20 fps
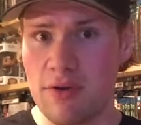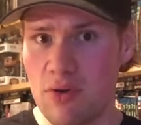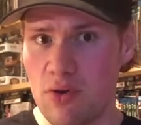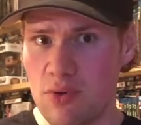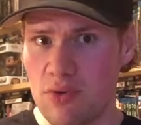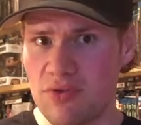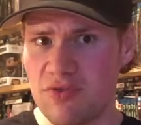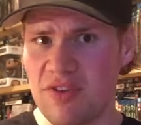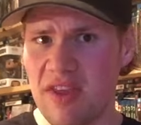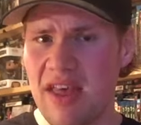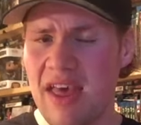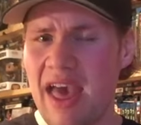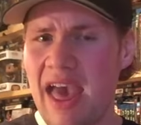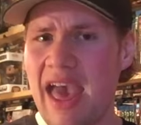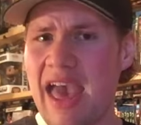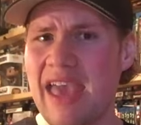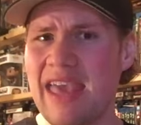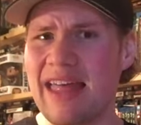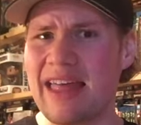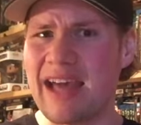who's
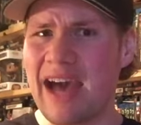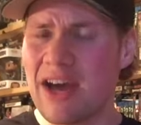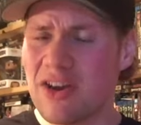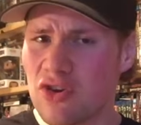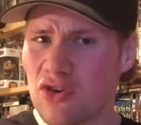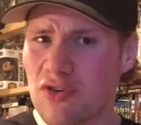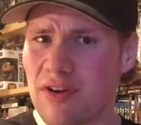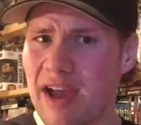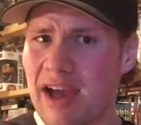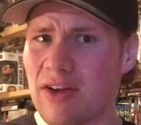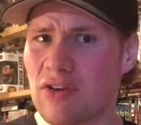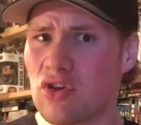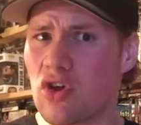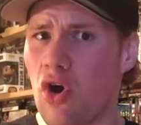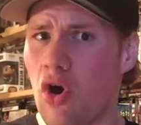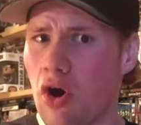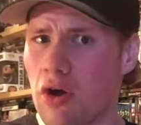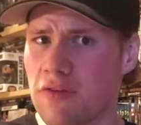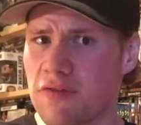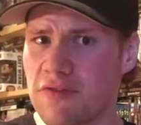a underground
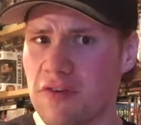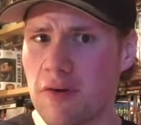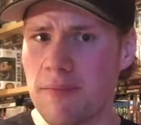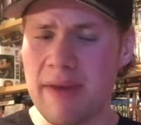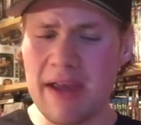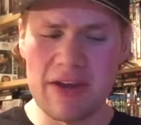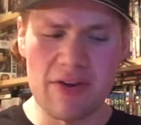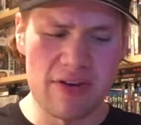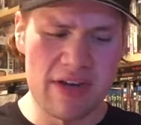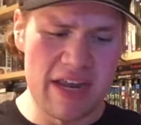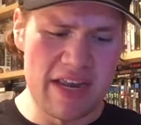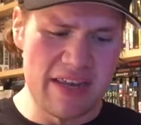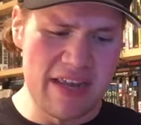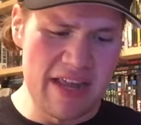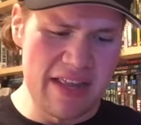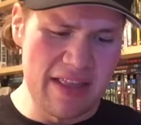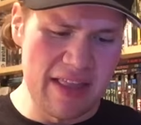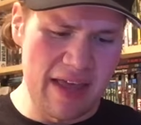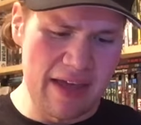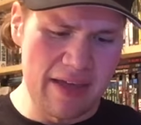cult filmmaker, and he
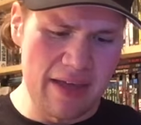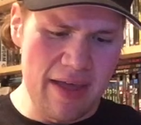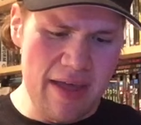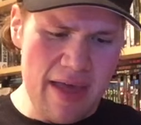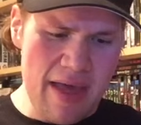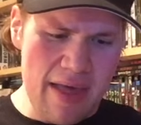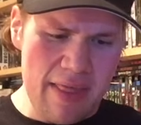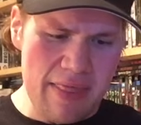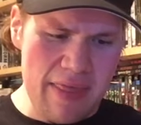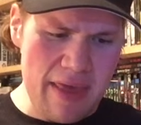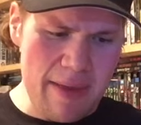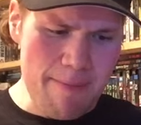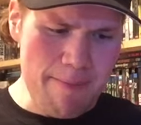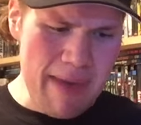did like the